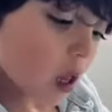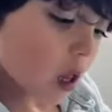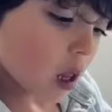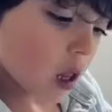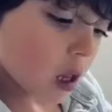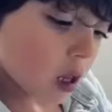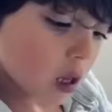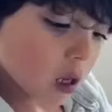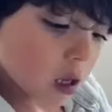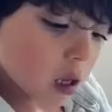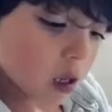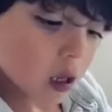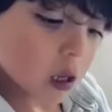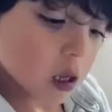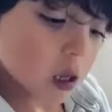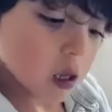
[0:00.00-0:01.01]
does spiders
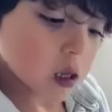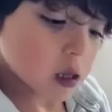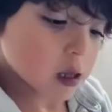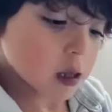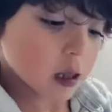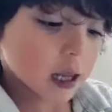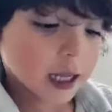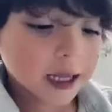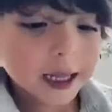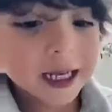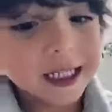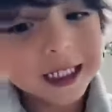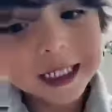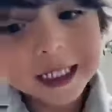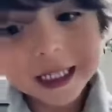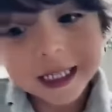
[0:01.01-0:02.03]
go? Like
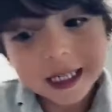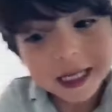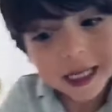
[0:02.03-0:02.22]
this.